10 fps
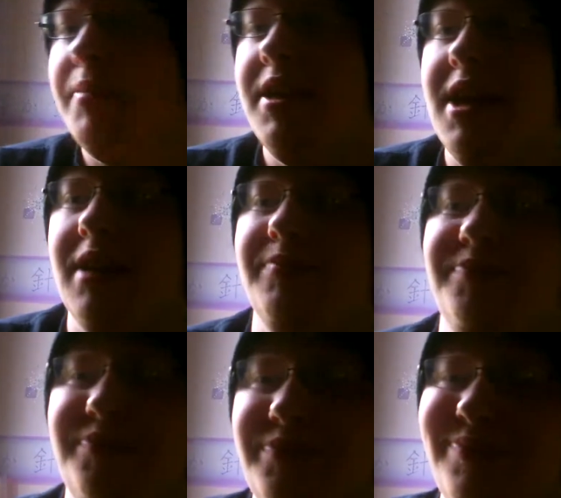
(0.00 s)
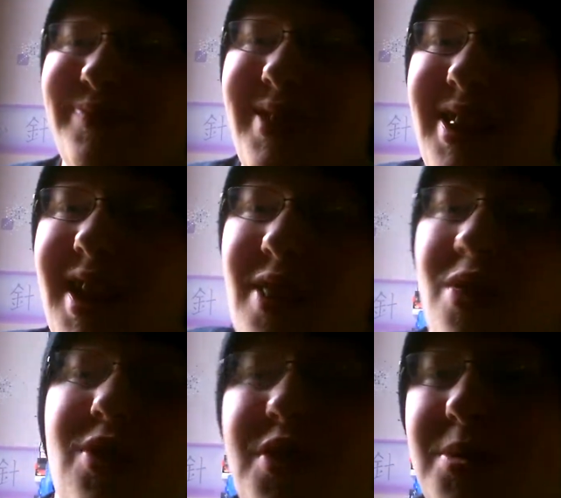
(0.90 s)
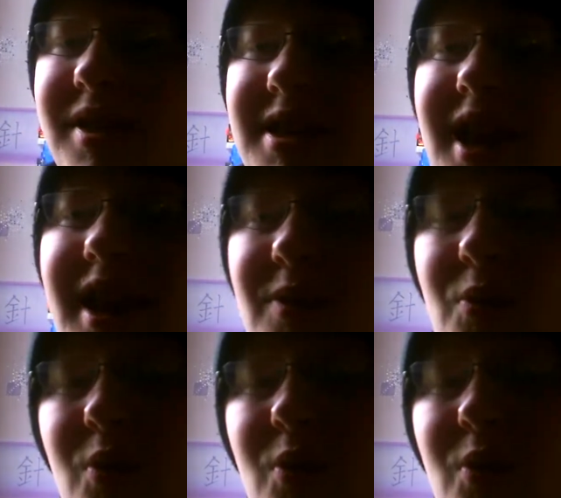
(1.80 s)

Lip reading: But yeah, the news which hit